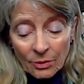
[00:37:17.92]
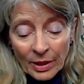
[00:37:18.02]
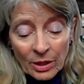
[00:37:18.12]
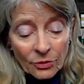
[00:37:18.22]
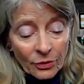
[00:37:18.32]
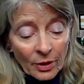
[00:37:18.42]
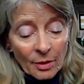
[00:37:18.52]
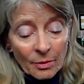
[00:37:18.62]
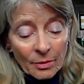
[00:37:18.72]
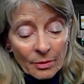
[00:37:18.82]
went
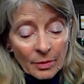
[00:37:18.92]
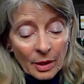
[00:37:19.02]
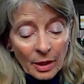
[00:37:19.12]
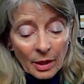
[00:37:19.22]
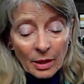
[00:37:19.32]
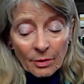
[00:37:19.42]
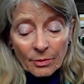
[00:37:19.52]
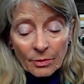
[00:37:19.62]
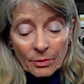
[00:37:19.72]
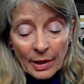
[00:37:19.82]
from
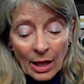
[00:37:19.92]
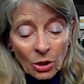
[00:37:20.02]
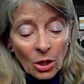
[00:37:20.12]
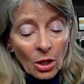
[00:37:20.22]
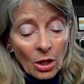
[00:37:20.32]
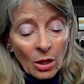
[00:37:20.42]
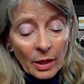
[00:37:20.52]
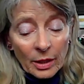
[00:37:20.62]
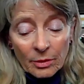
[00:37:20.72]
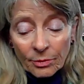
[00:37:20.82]

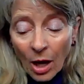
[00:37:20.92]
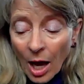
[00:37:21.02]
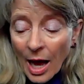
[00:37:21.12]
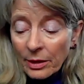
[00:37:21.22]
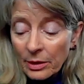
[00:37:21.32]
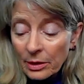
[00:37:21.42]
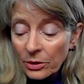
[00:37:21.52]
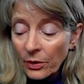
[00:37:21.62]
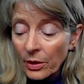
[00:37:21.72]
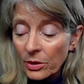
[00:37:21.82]
alcohol and pot,
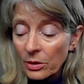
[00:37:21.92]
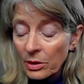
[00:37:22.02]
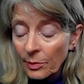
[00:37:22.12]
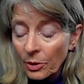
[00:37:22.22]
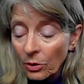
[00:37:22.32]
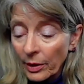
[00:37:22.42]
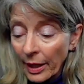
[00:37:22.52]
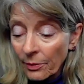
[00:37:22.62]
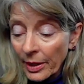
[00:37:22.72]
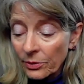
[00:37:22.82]
so the typical
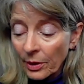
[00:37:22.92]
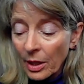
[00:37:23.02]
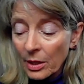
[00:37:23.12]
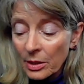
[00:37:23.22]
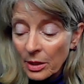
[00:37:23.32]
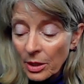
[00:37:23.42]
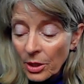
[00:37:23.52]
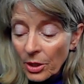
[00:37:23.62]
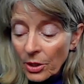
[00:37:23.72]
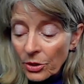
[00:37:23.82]
gateway drugs,
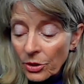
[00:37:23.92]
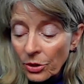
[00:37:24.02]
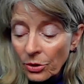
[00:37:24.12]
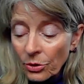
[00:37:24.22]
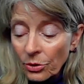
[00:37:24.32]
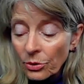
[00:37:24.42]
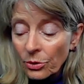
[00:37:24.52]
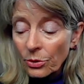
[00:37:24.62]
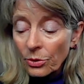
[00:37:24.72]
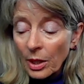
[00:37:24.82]

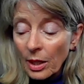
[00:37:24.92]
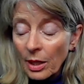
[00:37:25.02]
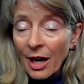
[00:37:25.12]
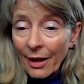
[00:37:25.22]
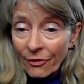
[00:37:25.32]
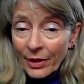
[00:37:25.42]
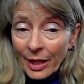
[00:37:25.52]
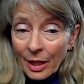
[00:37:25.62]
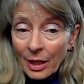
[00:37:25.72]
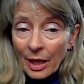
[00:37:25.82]
to
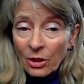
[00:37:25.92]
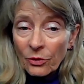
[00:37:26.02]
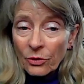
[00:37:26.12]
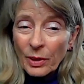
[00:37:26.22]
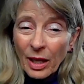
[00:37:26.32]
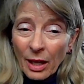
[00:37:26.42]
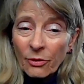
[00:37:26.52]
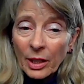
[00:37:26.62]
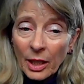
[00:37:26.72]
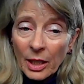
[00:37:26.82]
huffing. I don't know if you know what
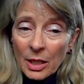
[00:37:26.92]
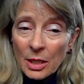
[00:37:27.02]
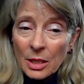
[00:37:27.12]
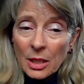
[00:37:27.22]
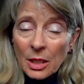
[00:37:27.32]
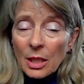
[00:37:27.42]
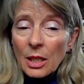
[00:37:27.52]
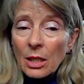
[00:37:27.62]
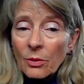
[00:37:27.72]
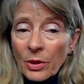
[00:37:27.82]
huffing is,
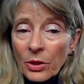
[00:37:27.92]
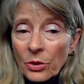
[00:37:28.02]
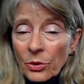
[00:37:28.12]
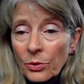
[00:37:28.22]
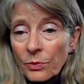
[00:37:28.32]
where you